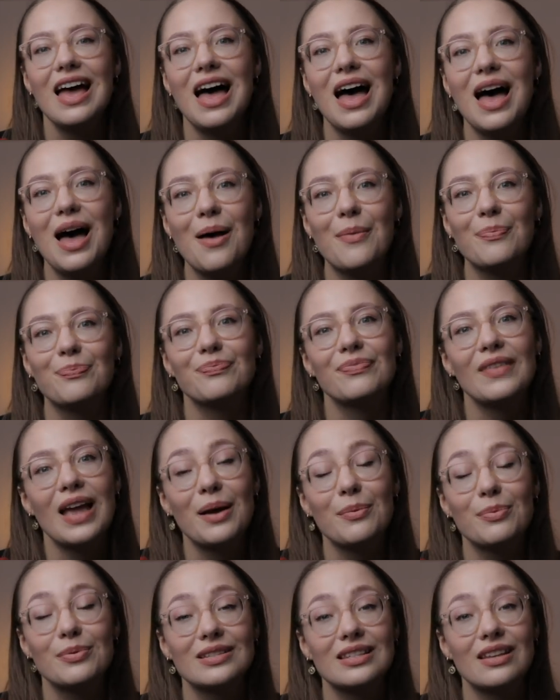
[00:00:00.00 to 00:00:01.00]
Um,
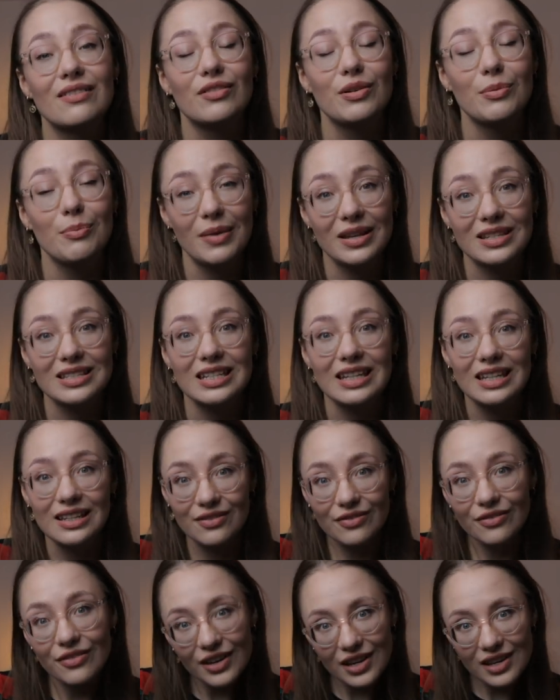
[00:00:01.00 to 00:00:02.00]
I post every Monday
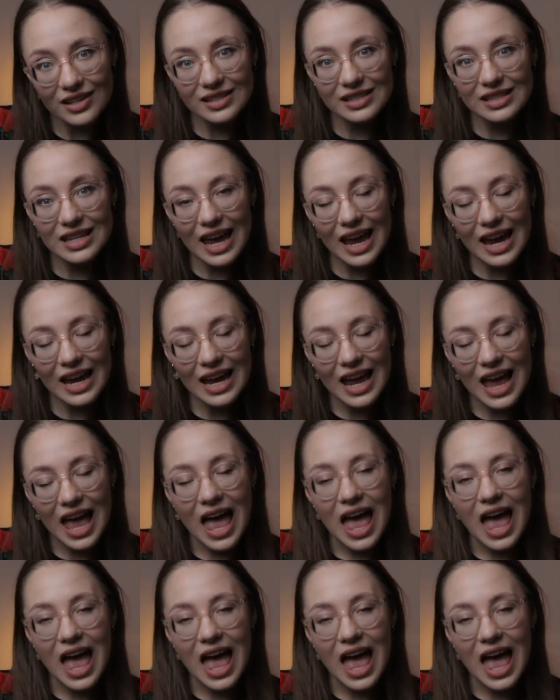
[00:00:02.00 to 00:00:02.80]
and Thursday.